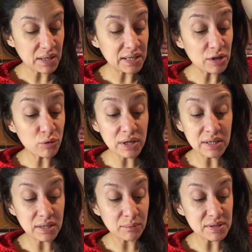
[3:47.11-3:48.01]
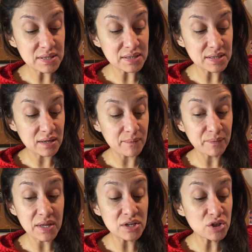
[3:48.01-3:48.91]
And he greeted him and said to
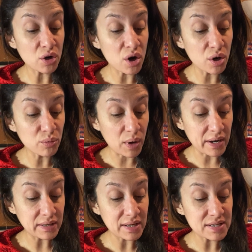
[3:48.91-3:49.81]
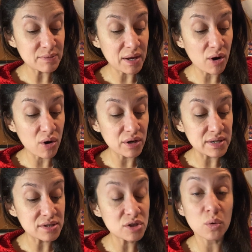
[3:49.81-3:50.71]
him, Is your heart right, as my heart
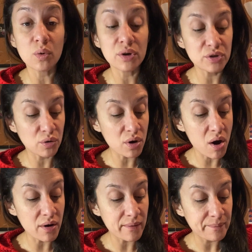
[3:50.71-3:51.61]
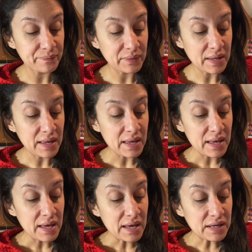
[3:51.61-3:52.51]
is toward your heart?
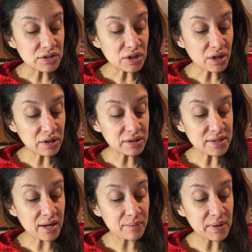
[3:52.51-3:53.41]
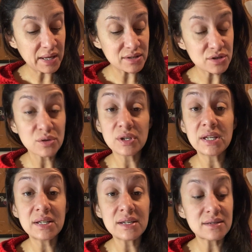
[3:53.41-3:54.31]
And Jehonadab answered,
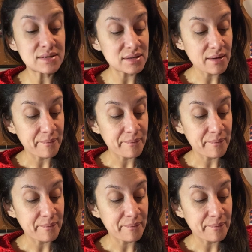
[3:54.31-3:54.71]
It is.